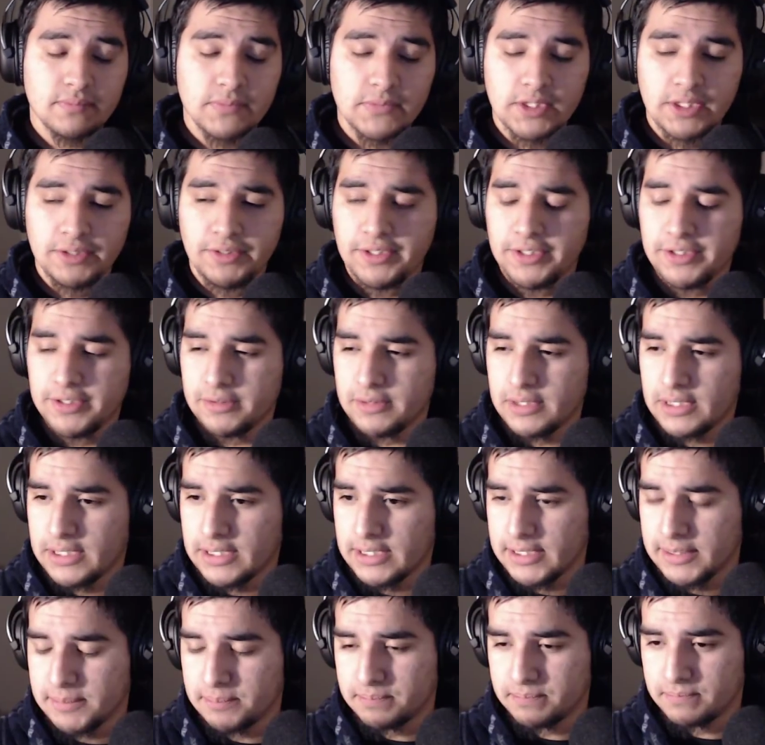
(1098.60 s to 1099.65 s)
You
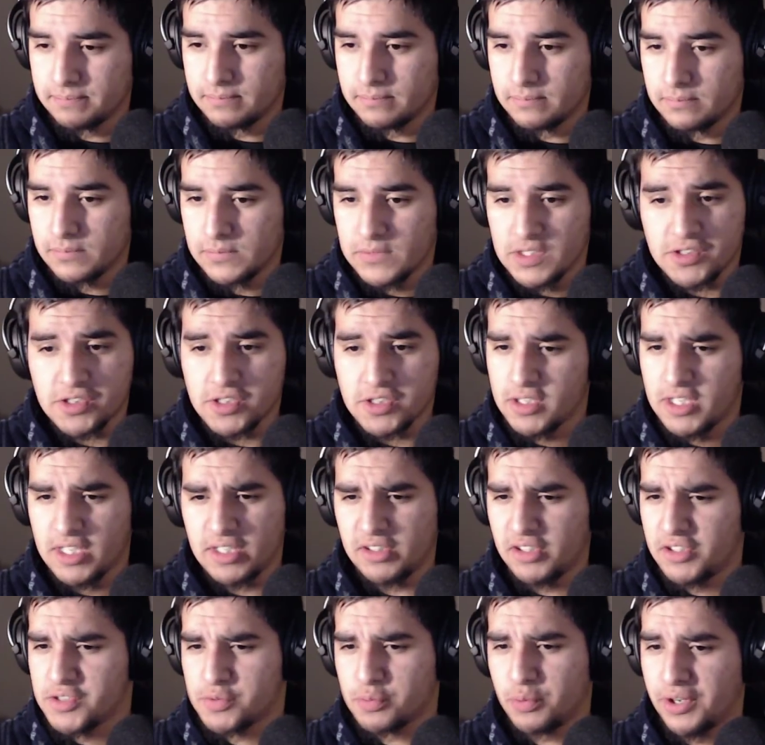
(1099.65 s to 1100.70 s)
know, it's just, I
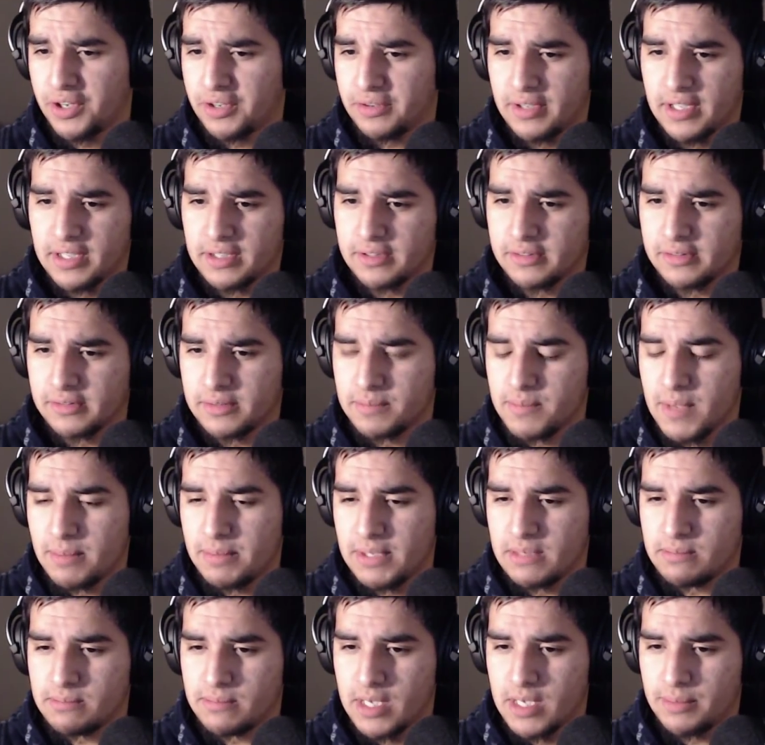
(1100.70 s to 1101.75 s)
don't know, it's weird. I don't know.
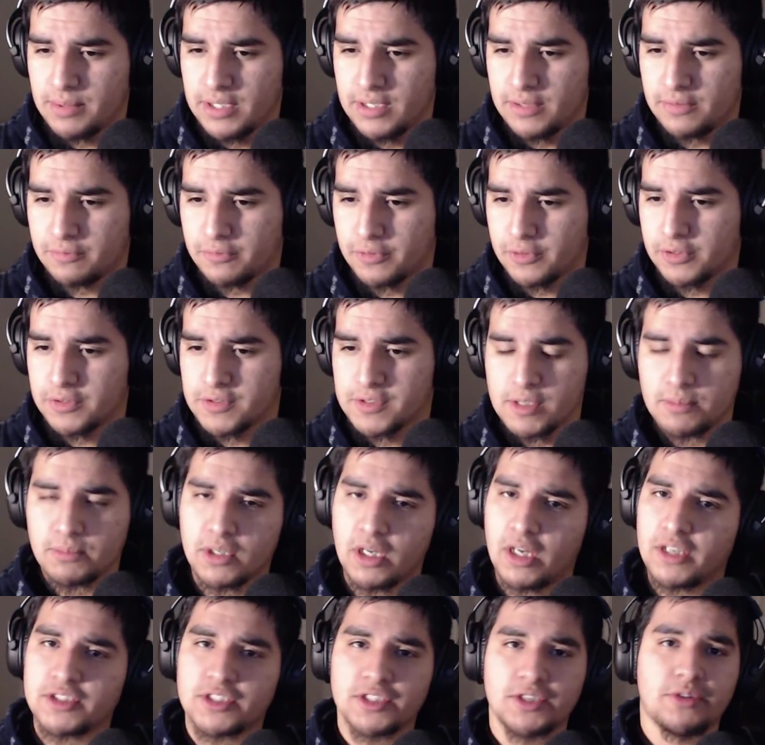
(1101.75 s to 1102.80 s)
Maybe for some
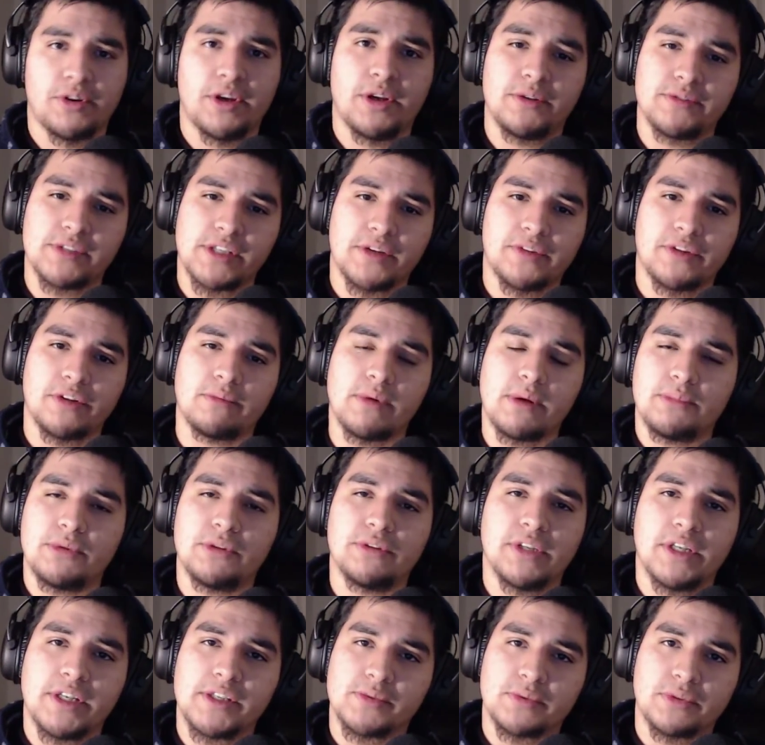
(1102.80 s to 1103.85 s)
content creators out there, maybe
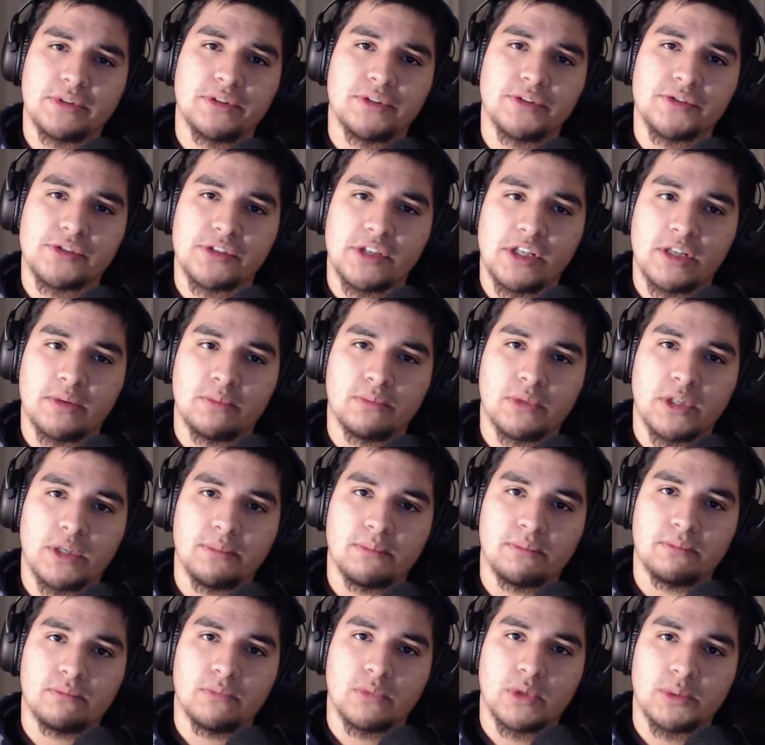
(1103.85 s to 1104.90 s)
you guys would understand what
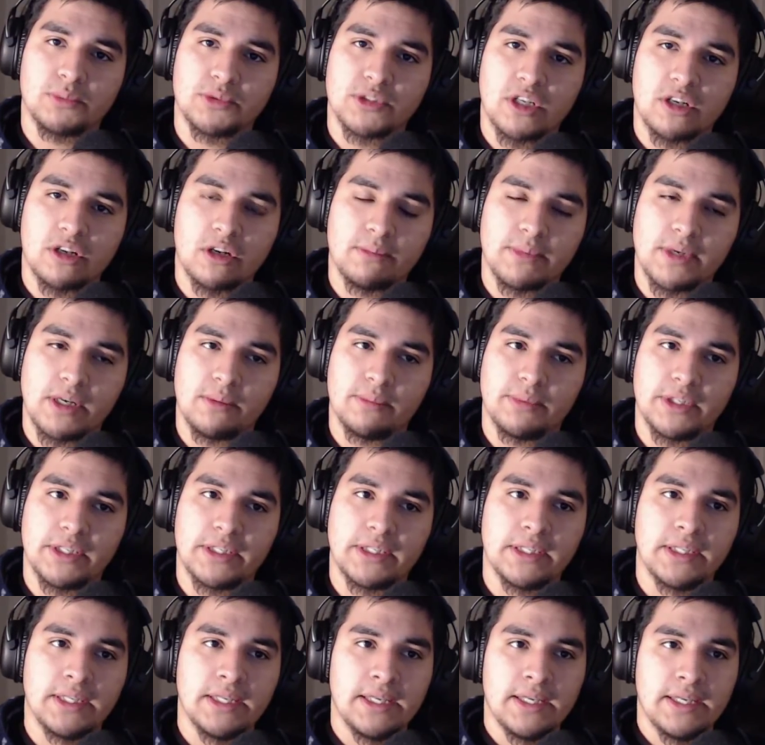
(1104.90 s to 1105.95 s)
I'm talking about.
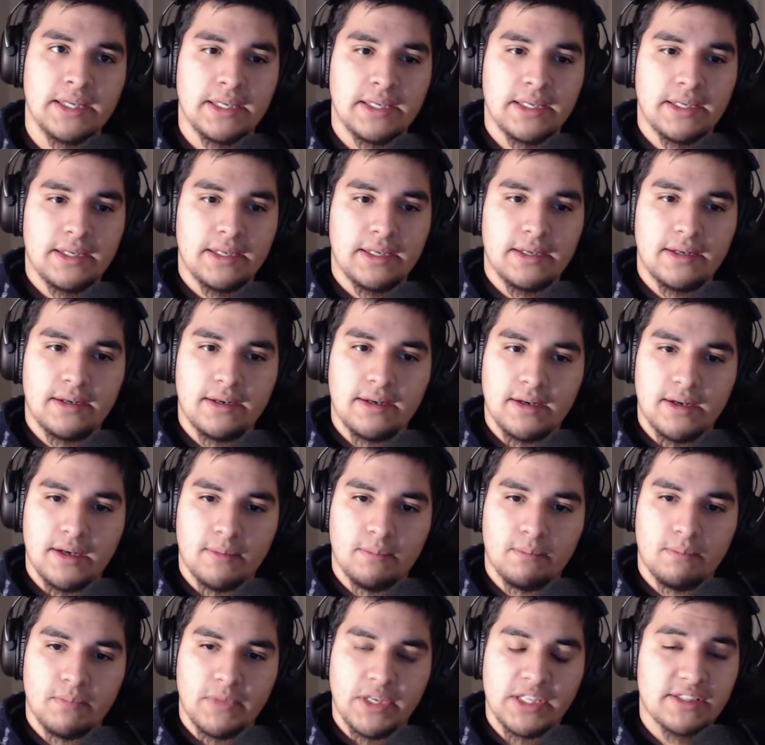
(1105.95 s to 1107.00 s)
But
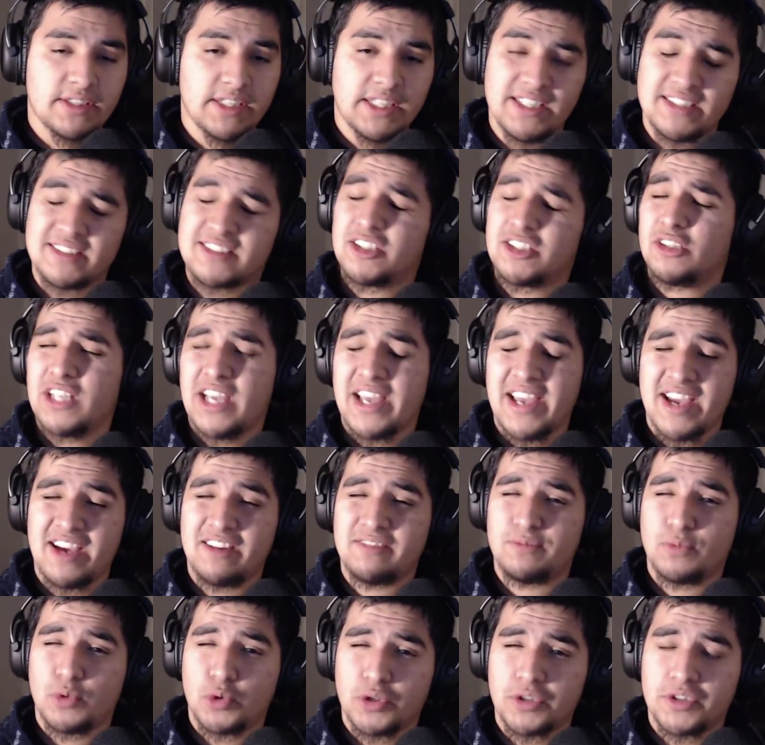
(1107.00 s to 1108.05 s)
until I
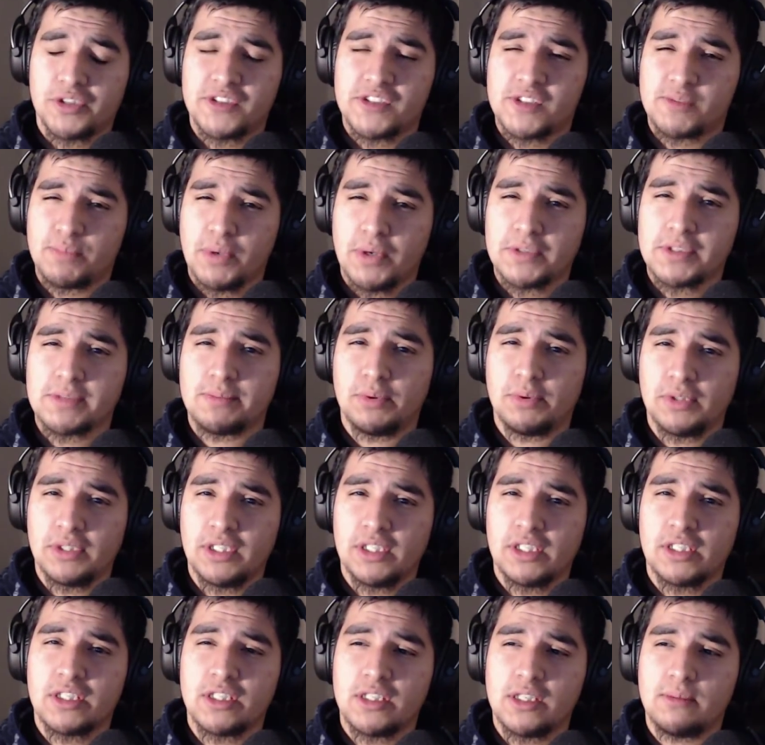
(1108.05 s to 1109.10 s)
have more disposable
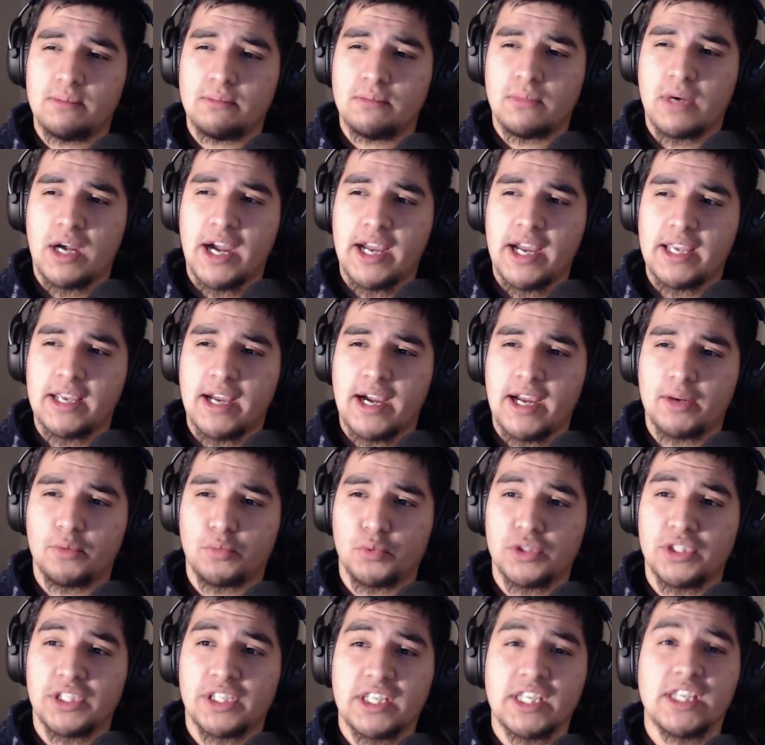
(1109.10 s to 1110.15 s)
income, I
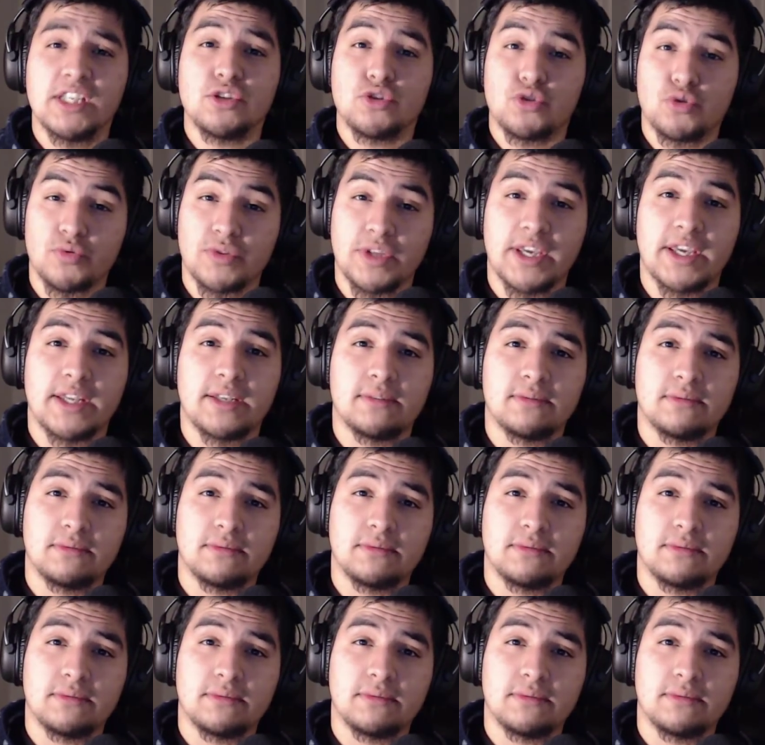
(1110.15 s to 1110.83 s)
really can't do that.